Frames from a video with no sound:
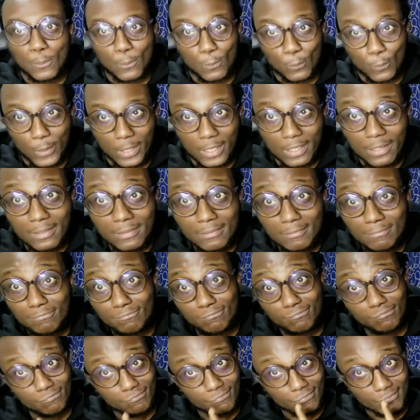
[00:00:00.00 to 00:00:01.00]
Well,
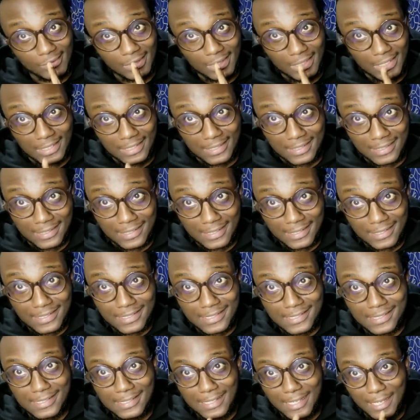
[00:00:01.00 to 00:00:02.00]
in
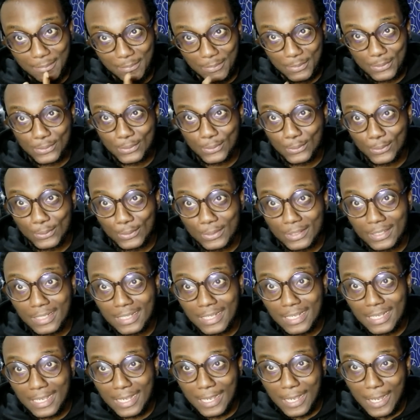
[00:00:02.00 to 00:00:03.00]
this episode,
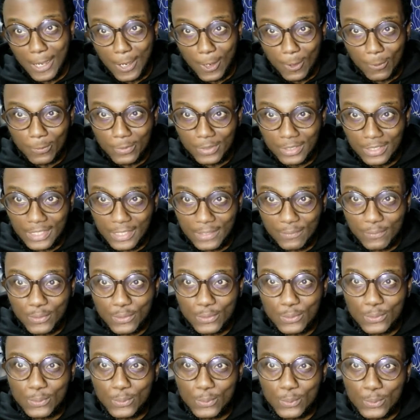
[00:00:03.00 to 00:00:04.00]
I'll be giving
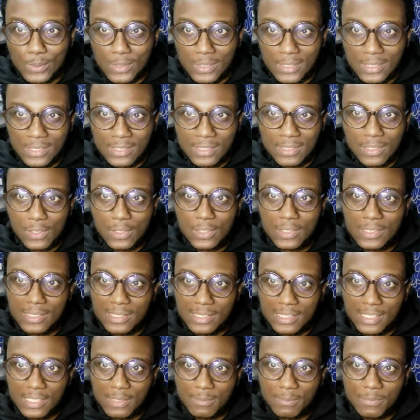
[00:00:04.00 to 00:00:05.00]
you 6
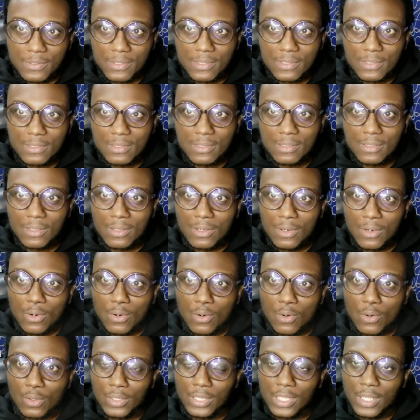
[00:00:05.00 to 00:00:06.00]
tips
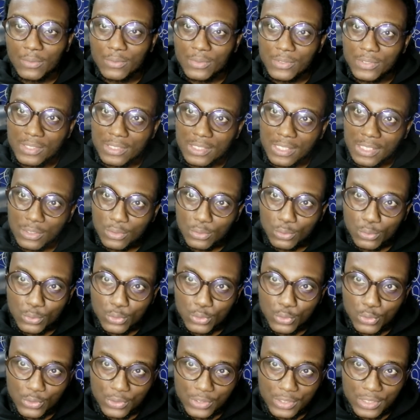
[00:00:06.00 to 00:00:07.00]
on how to say no
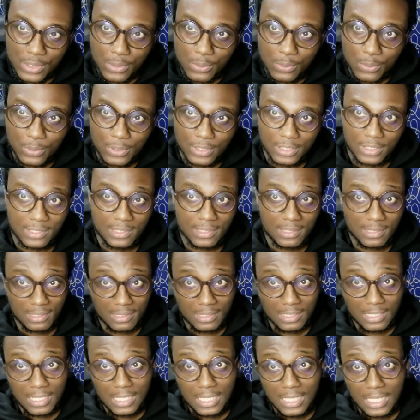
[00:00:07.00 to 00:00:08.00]
to your stakeholders
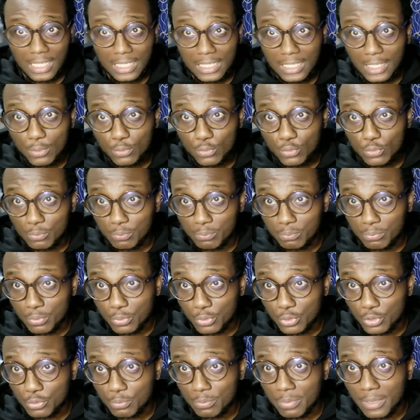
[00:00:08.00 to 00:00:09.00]
and how to
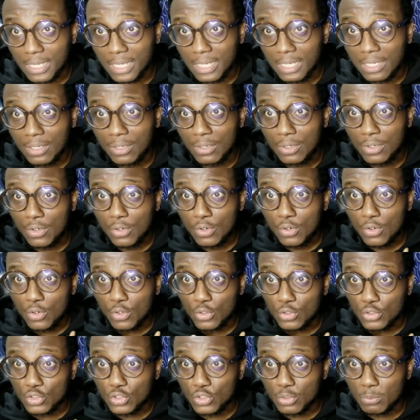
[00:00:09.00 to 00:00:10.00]
push back
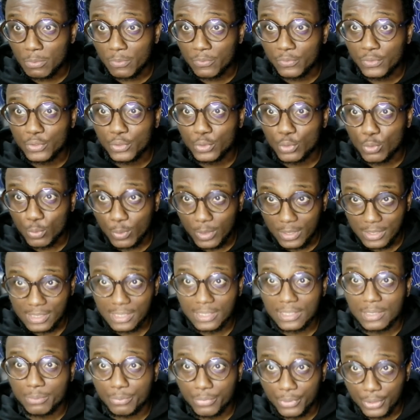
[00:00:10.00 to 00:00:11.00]
on some of the requests
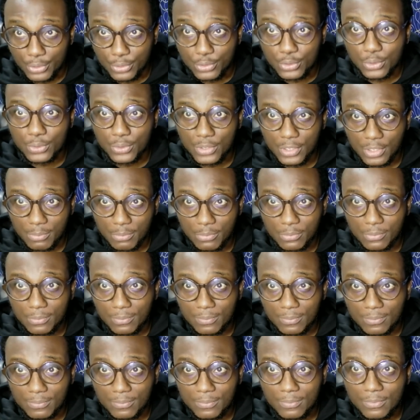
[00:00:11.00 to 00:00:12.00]
that they bring to your table.
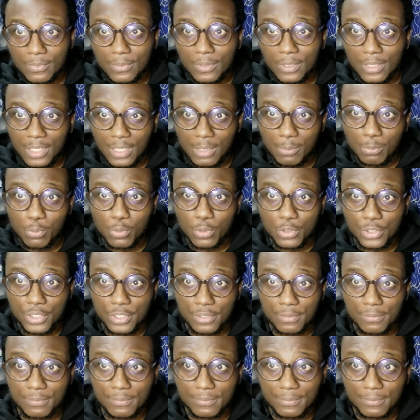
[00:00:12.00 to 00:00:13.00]
Keep watching.